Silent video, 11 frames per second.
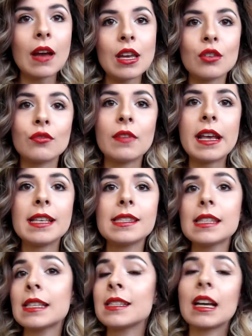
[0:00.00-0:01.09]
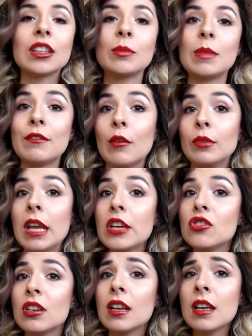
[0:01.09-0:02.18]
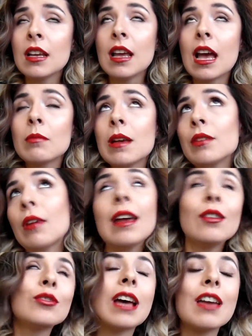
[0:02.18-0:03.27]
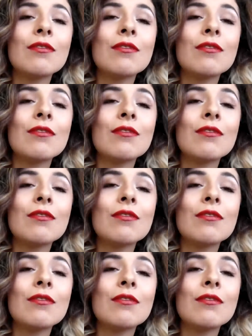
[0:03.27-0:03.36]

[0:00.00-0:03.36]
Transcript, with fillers: your face has got to be foundation. And my Ride or Die